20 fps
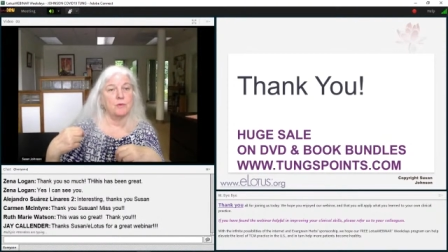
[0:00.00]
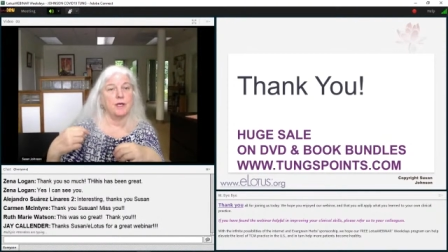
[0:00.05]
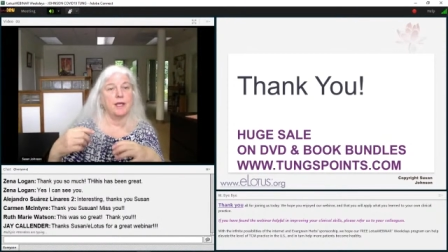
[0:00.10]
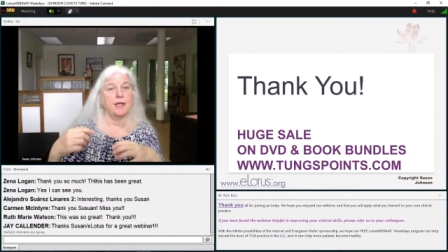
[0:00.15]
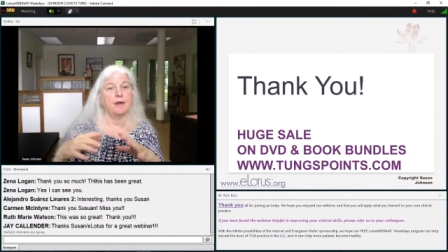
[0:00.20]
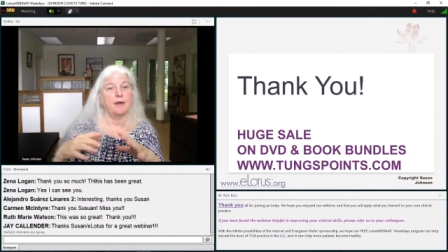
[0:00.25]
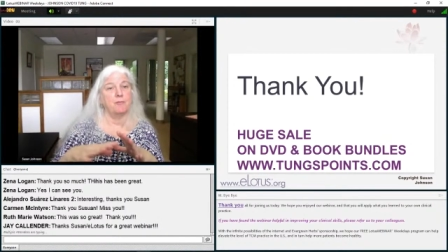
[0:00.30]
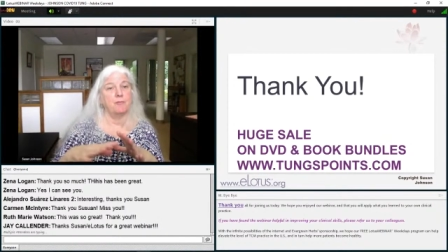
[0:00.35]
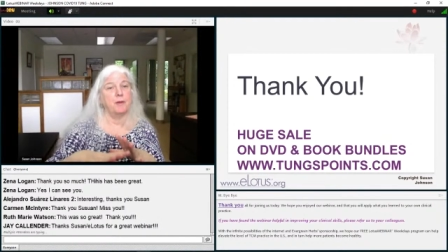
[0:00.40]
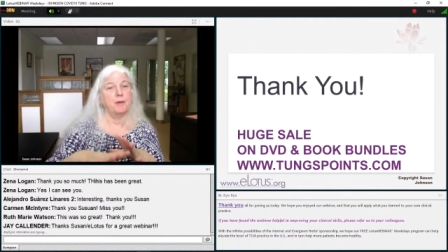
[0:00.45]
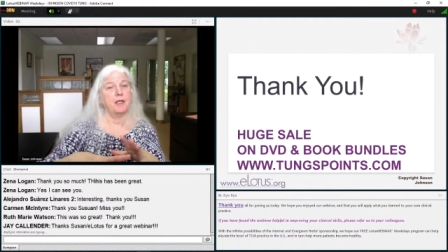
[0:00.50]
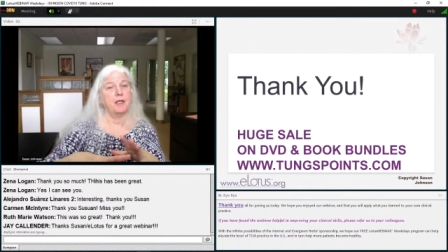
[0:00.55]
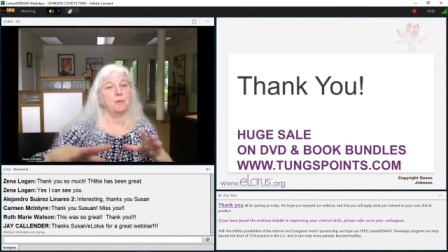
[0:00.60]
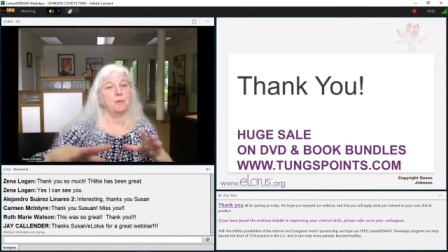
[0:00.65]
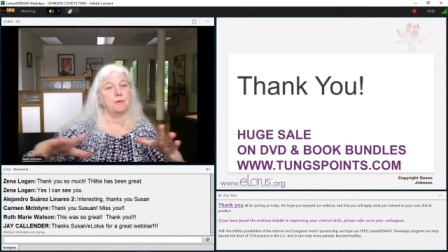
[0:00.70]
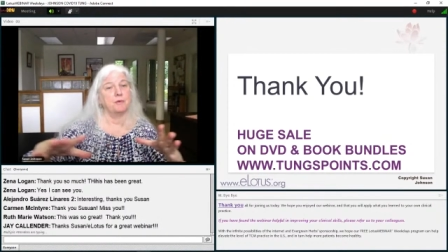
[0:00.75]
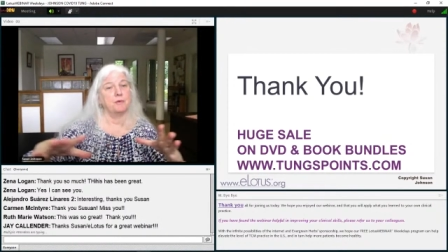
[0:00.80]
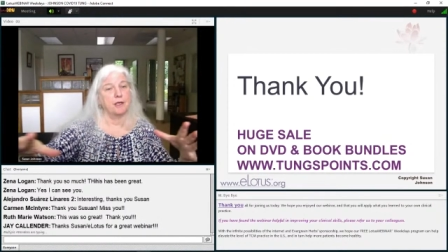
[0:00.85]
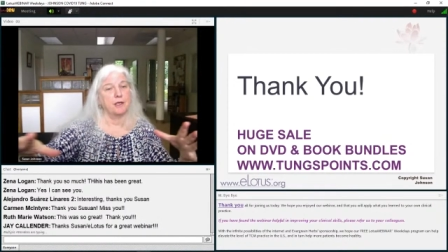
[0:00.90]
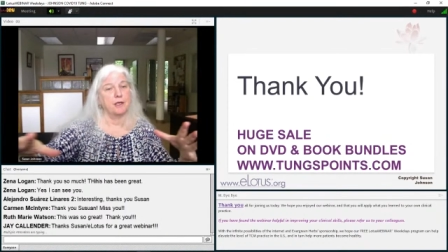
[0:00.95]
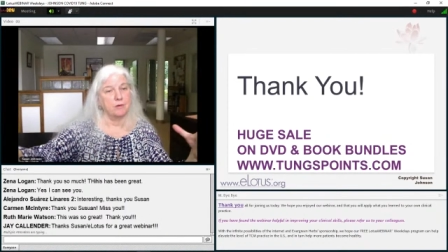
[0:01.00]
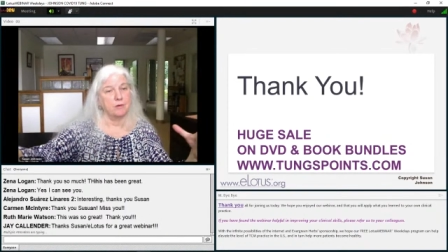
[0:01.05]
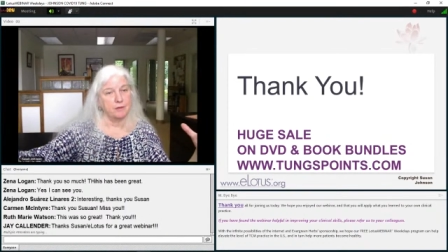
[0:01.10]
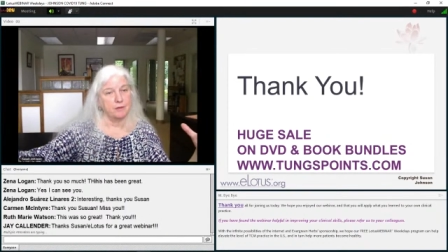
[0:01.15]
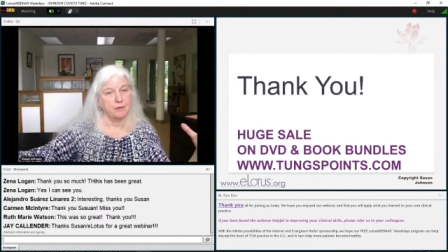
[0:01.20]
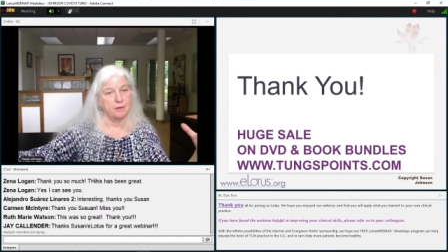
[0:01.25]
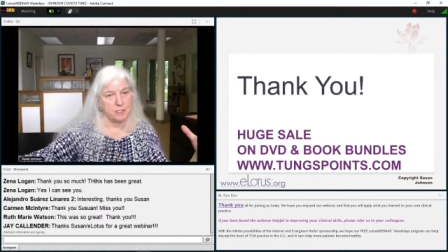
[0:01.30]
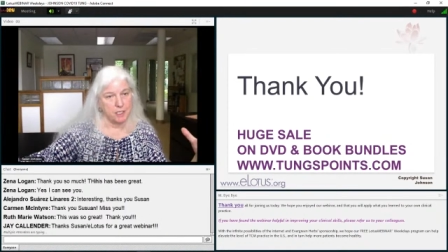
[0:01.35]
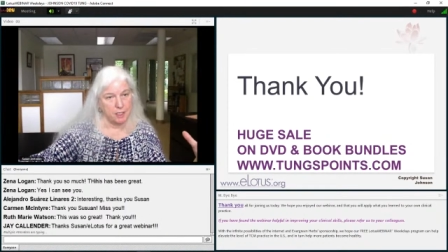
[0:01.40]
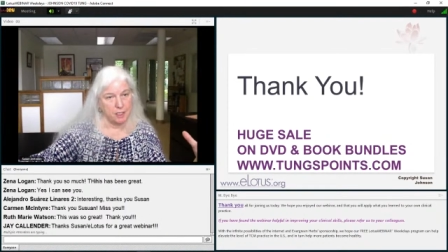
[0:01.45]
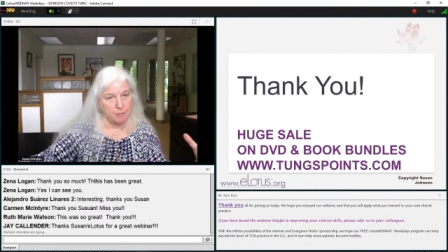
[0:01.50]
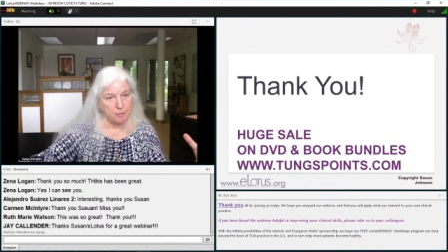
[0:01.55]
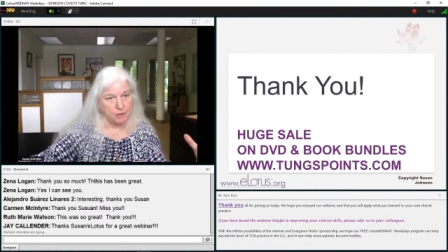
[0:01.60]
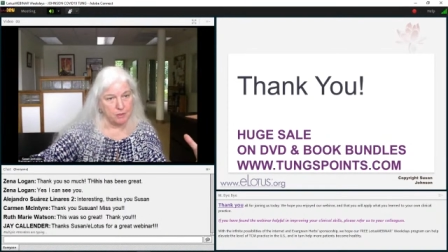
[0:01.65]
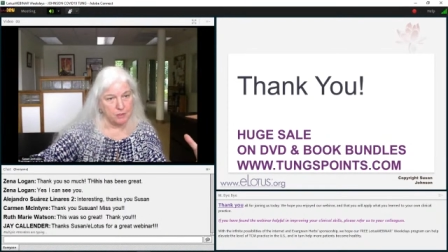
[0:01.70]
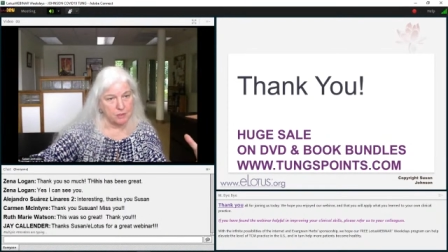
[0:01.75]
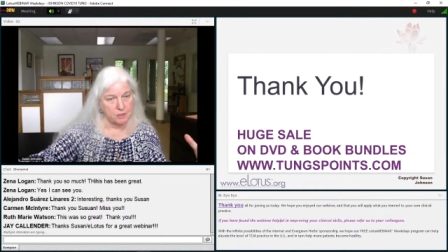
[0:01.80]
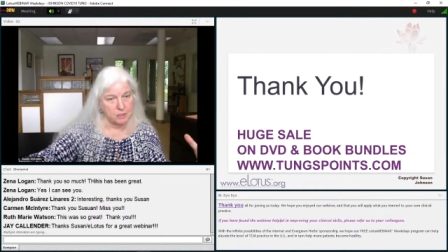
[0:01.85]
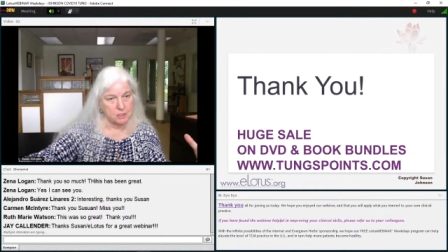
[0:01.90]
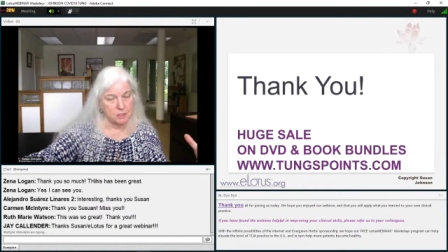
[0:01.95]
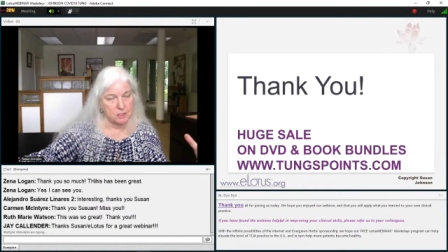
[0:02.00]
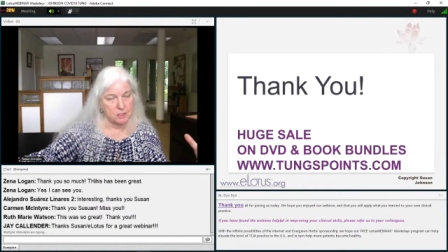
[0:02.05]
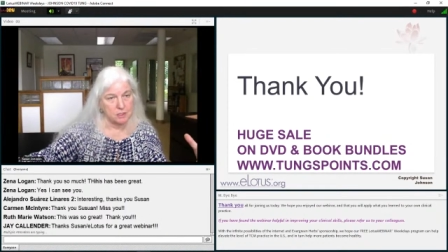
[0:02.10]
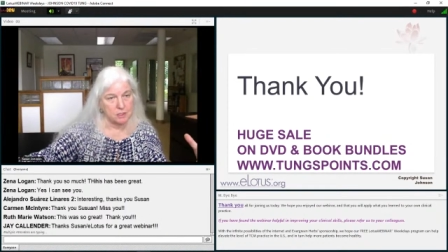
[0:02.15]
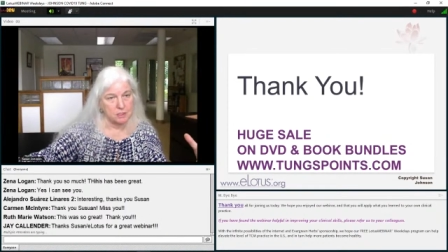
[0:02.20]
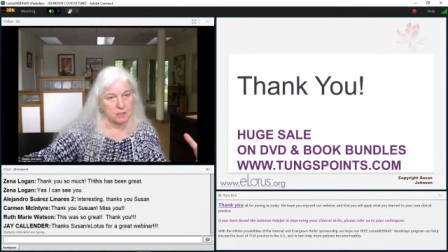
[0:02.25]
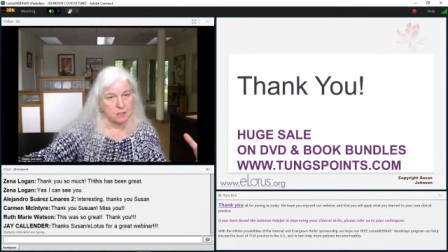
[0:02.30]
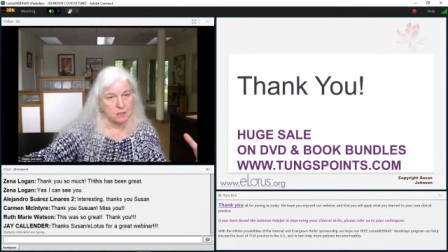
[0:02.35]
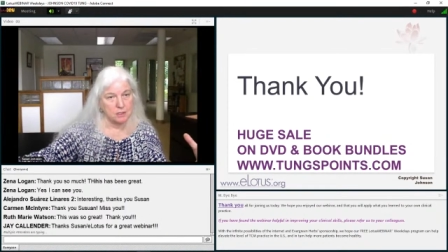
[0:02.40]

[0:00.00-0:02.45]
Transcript: We have paper down on the tables.